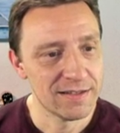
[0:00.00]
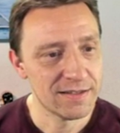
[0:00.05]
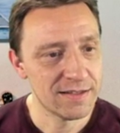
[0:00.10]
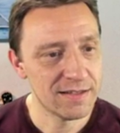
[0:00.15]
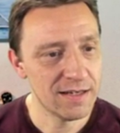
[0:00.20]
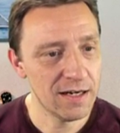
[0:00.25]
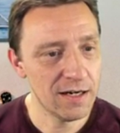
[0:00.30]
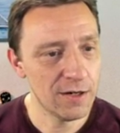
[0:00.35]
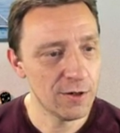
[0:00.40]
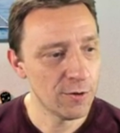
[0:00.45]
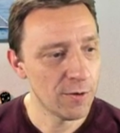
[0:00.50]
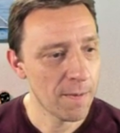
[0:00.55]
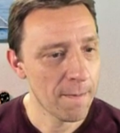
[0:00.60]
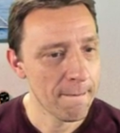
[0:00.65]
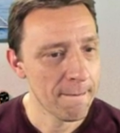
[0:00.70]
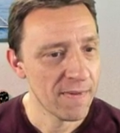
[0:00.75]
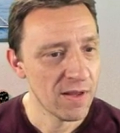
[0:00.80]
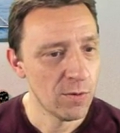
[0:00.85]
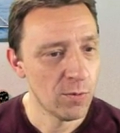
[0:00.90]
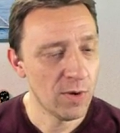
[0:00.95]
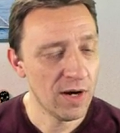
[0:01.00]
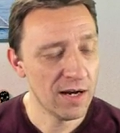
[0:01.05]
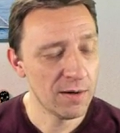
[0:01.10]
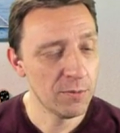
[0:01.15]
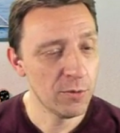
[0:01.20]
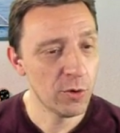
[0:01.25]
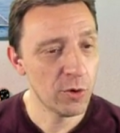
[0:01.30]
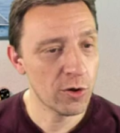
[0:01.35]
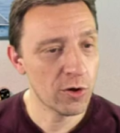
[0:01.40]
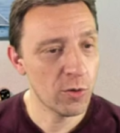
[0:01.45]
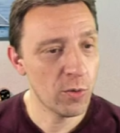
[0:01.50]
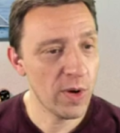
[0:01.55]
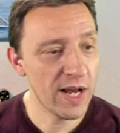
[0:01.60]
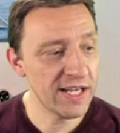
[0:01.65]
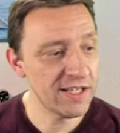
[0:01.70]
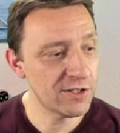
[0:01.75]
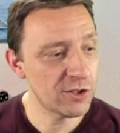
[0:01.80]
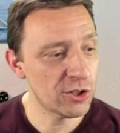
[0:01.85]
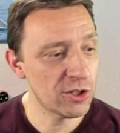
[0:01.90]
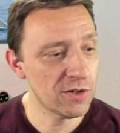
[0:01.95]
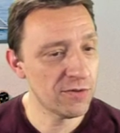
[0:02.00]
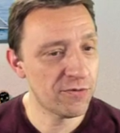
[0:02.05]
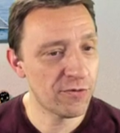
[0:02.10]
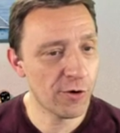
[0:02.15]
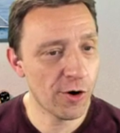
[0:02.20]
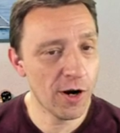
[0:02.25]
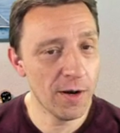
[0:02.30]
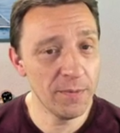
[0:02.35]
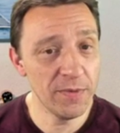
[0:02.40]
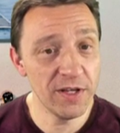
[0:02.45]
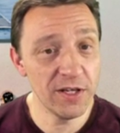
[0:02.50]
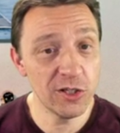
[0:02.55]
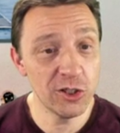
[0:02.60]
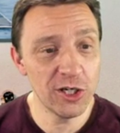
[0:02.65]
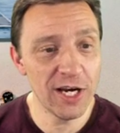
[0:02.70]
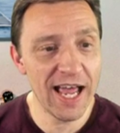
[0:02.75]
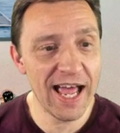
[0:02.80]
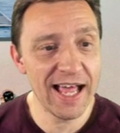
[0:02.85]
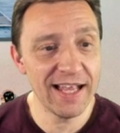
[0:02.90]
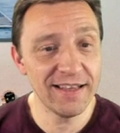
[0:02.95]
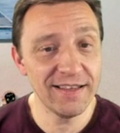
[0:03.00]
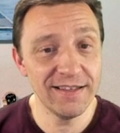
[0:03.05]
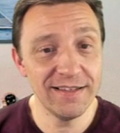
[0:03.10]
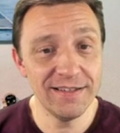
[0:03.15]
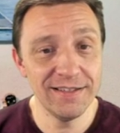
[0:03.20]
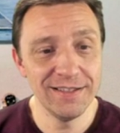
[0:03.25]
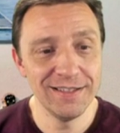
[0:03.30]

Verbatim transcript: So, one more question from the chat.